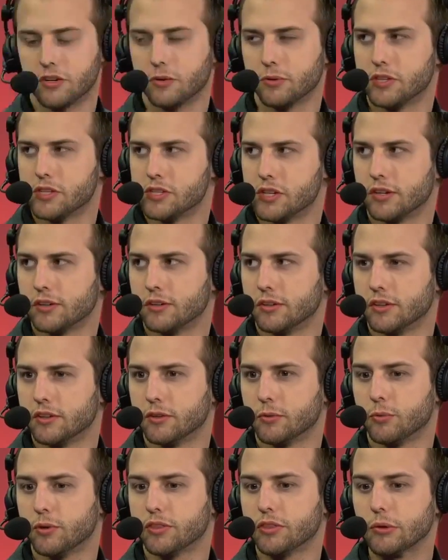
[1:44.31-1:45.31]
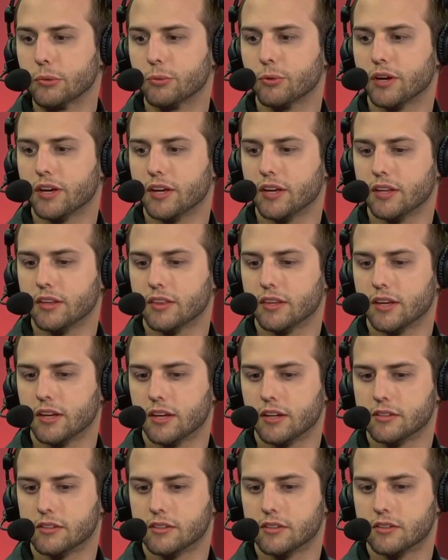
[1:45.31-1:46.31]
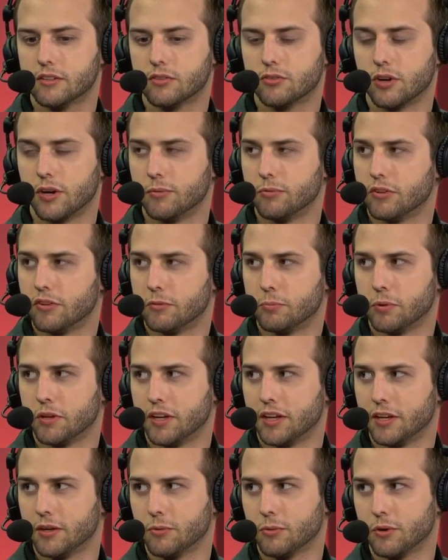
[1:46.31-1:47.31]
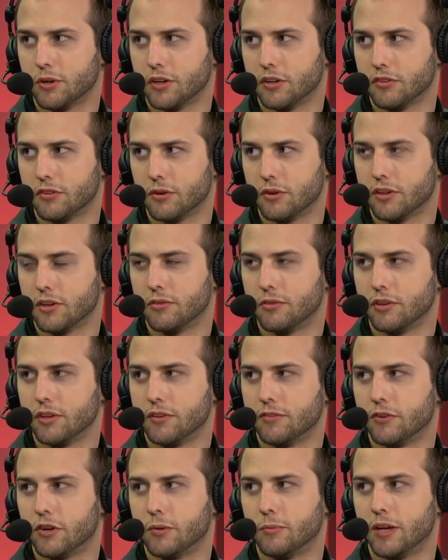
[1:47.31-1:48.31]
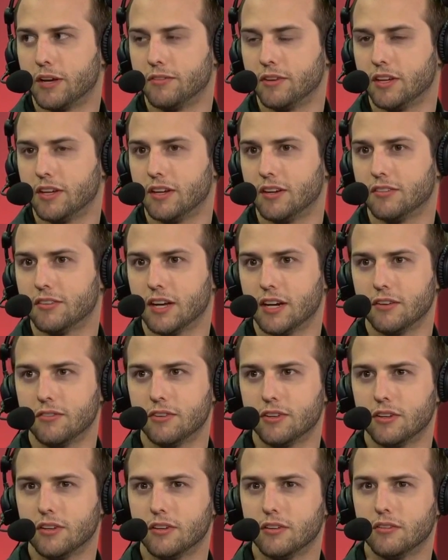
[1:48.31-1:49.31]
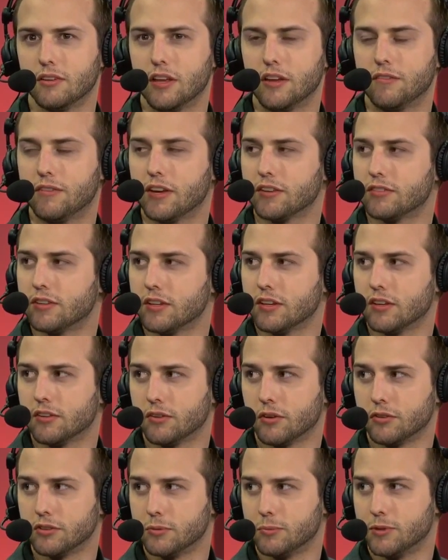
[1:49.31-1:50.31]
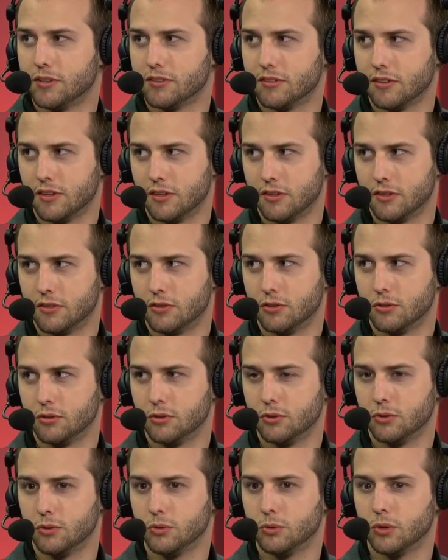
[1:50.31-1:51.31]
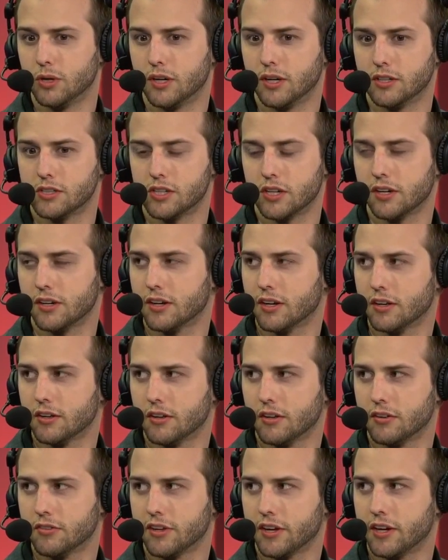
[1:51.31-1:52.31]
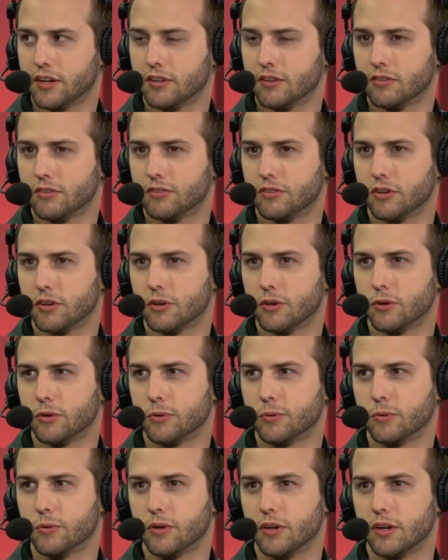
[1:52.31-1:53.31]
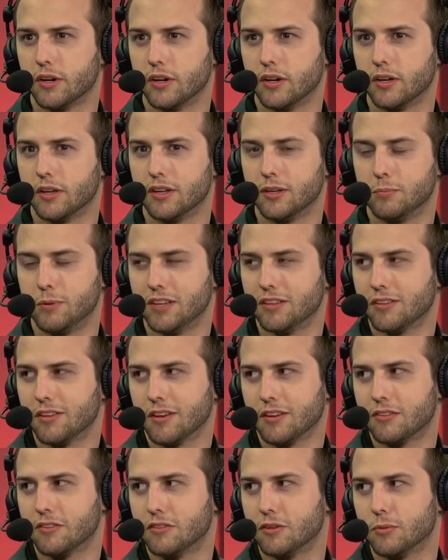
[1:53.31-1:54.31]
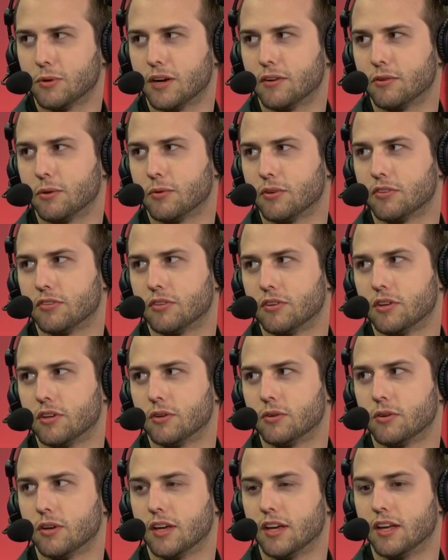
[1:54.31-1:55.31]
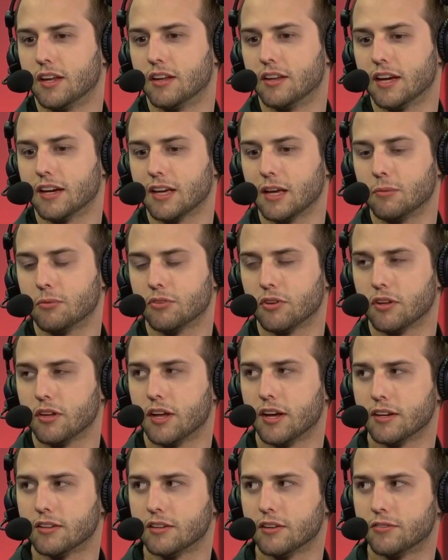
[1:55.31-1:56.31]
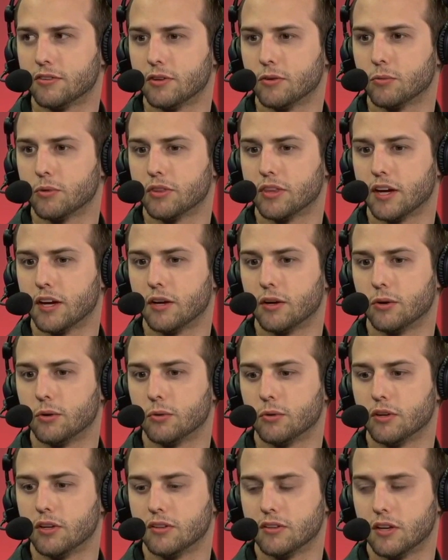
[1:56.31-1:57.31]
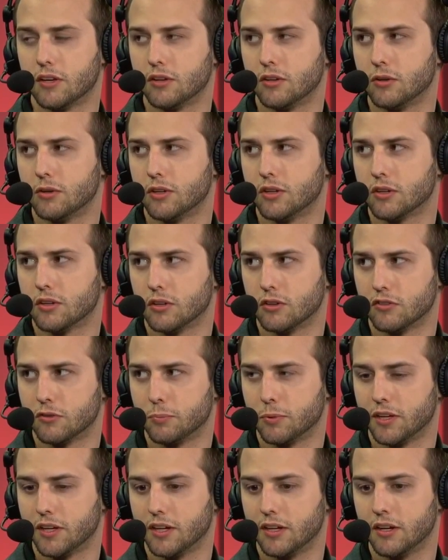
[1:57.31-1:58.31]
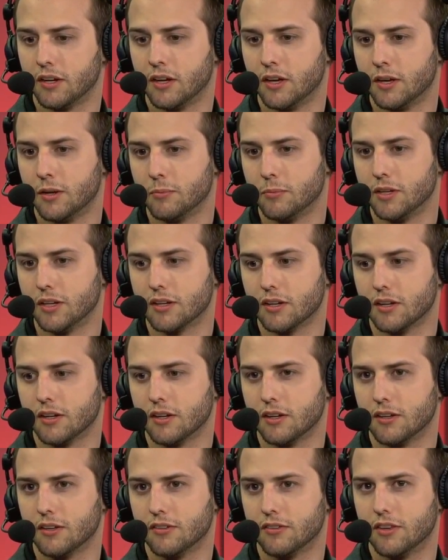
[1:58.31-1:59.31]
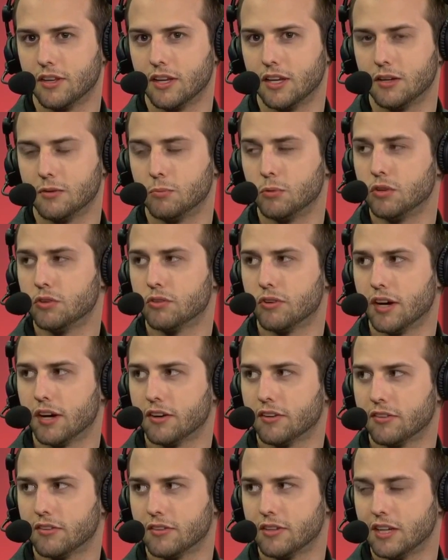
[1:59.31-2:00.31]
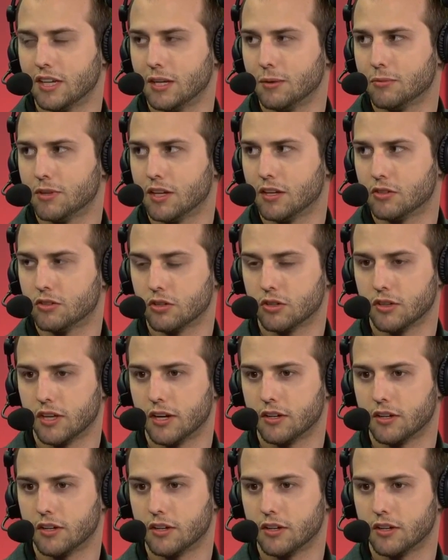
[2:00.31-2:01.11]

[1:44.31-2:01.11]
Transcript: with the jungle, and with the way that Crumbs is playing, where he's going that really farm heavy, and he's not even investing his ultimates into shutting down Zion, so he basically gets to do whatever he wants to do. And that game was a lot different with how Nintendo and Coast played, because they moved around as a team, they took a lot of